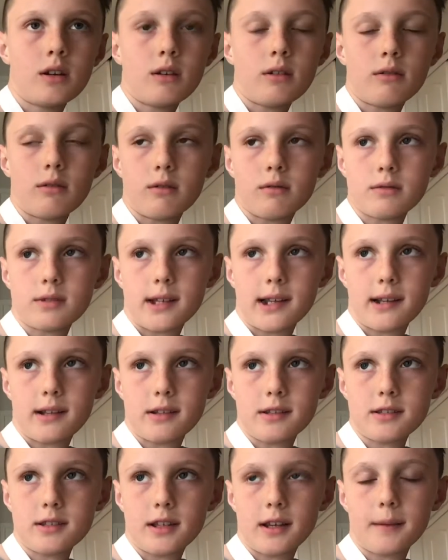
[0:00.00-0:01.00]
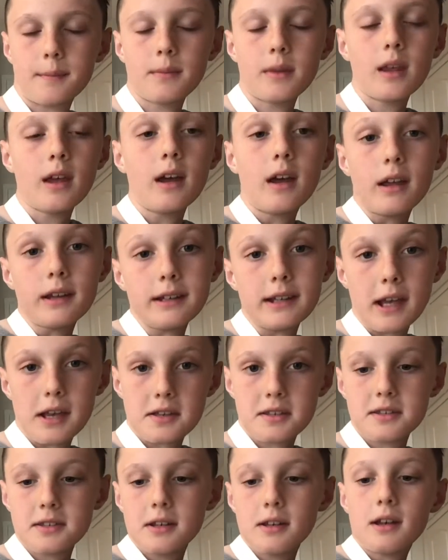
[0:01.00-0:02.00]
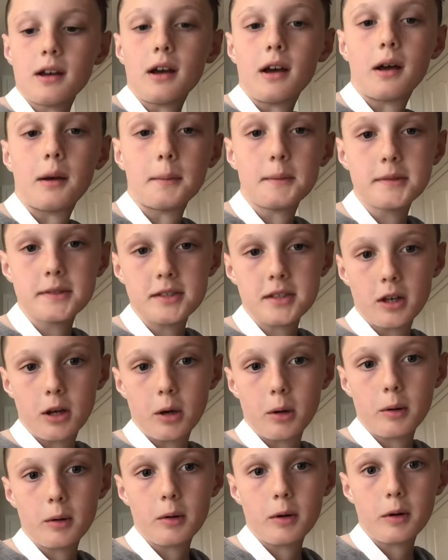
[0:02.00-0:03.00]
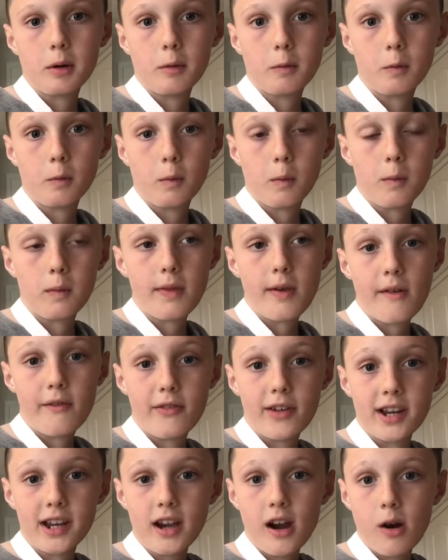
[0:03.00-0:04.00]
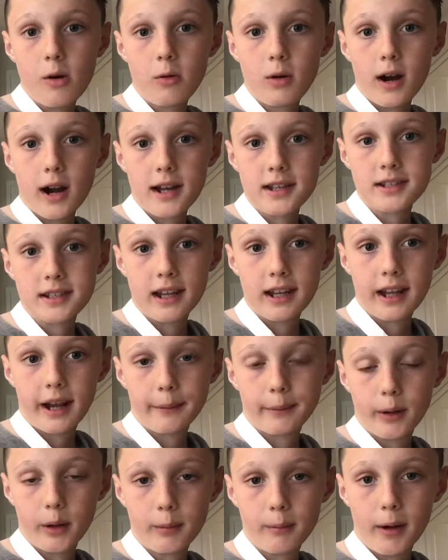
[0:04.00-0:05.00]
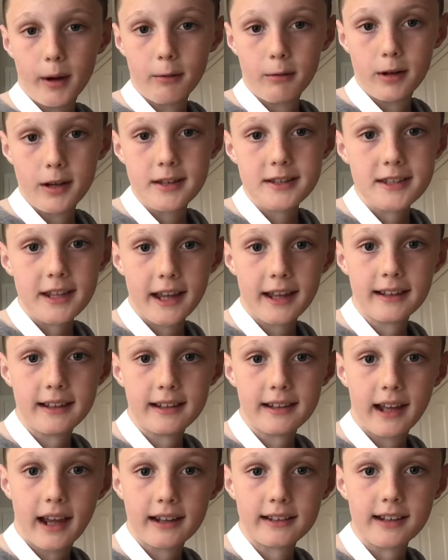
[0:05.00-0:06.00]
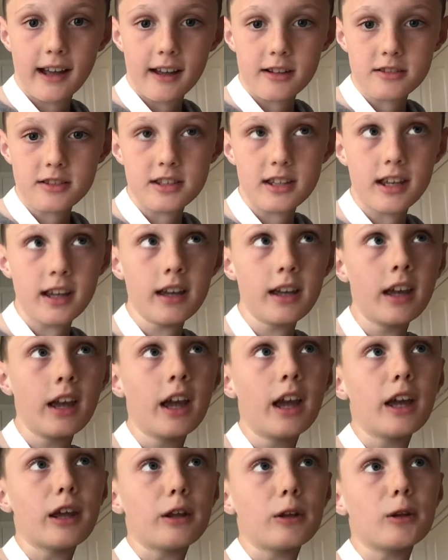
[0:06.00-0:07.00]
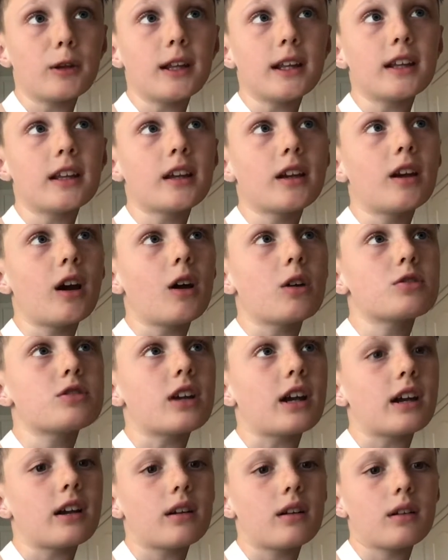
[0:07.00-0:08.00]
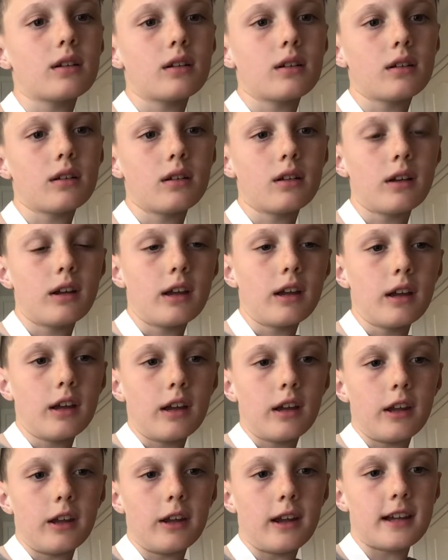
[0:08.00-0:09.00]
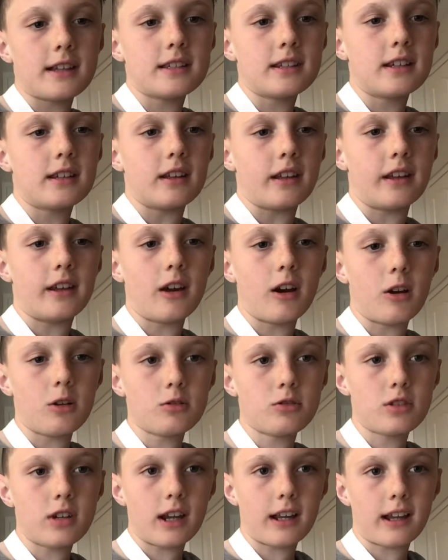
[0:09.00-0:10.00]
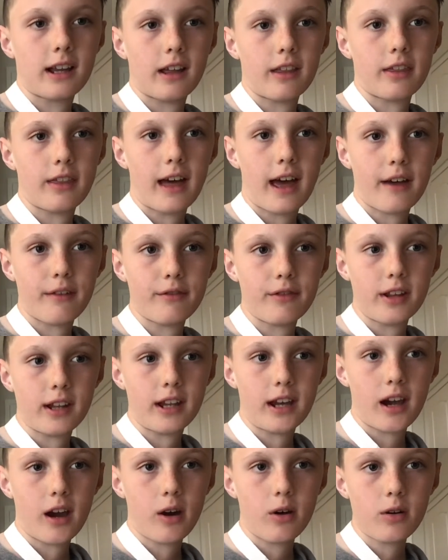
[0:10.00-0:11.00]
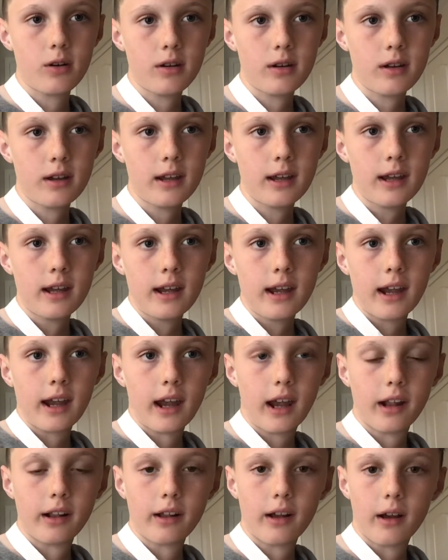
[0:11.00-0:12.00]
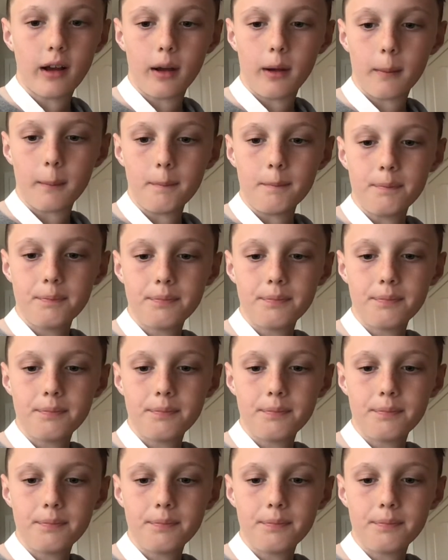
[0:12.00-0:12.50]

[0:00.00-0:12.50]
what was I gonna say? Yes. Um. So the video where I said I broke my wrist and I announced it, you need to go check. You guys need to go check out that video, and um,